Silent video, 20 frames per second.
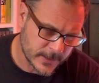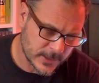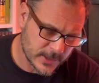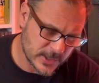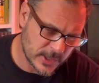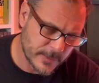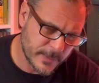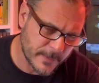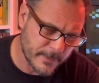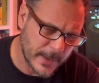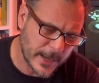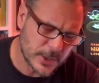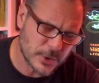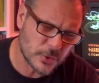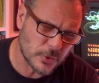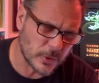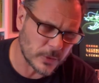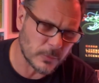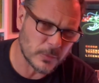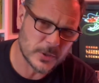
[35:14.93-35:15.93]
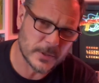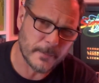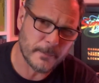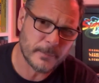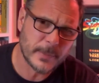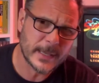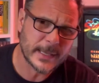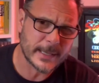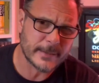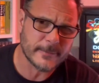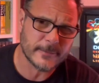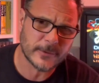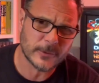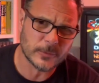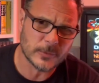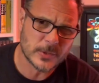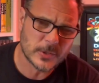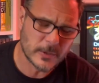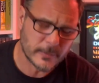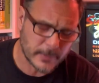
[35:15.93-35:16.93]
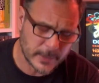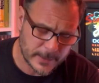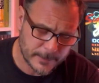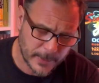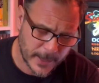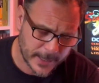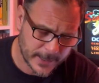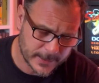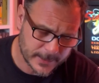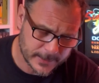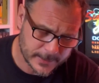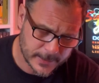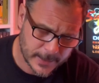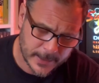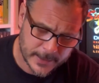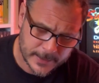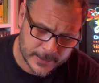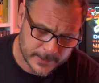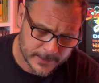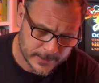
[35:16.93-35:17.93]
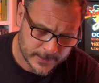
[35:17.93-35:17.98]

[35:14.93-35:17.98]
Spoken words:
Super Metroid was a big influence on me back in the day.